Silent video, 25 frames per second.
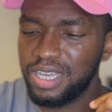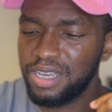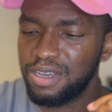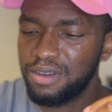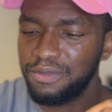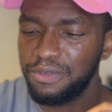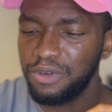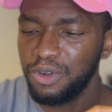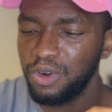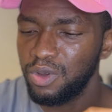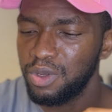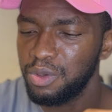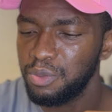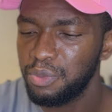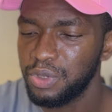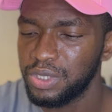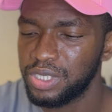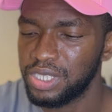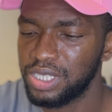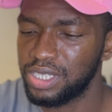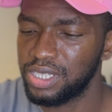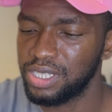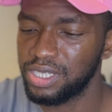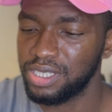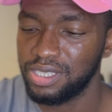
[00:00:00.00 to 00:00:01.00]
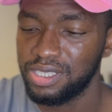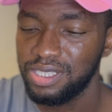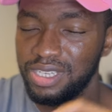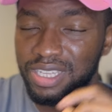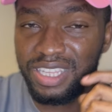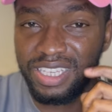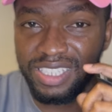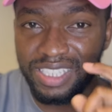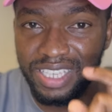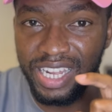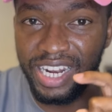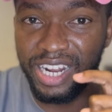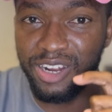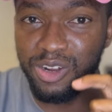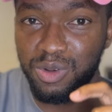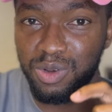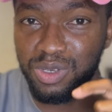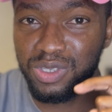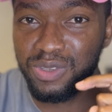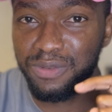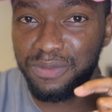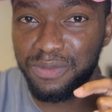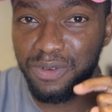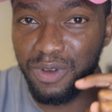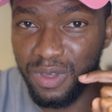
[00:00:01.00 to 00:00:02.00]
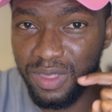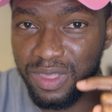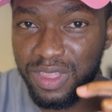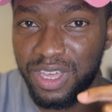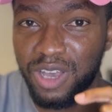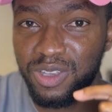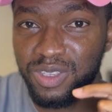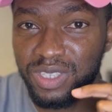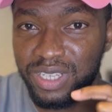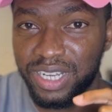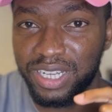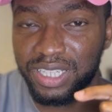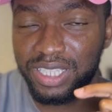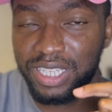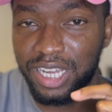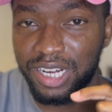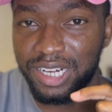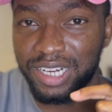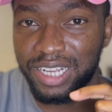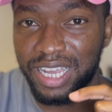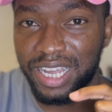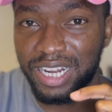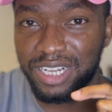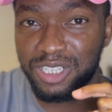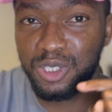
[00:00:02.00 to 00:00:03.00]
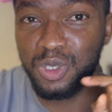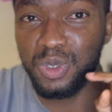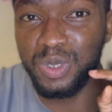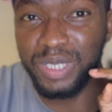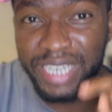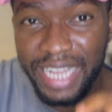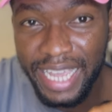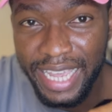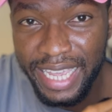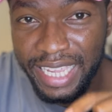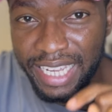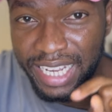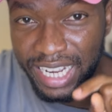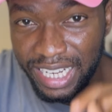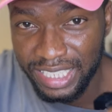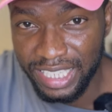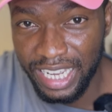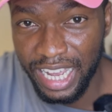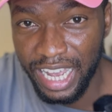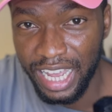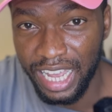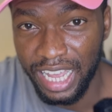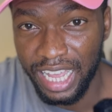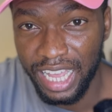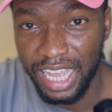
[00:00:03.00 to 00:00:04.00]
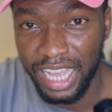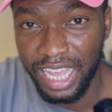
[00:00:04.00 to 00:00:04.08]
following positions, and the salary was 4,000 Qatar riyals today in Qatar.